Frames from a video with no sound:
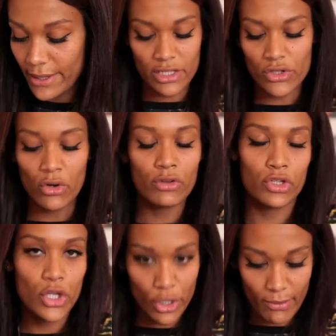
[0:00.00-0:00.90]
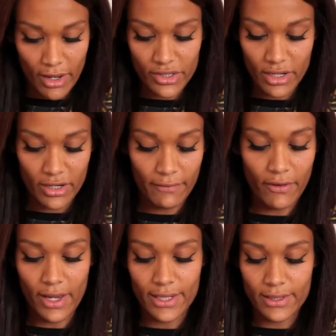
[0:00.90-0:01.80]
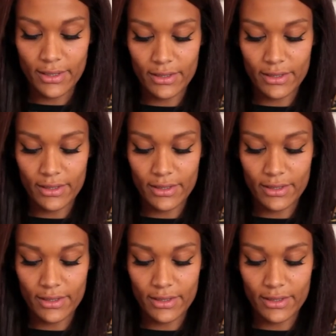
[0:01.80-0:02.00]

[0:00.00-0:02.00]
It's not too much, I don't find.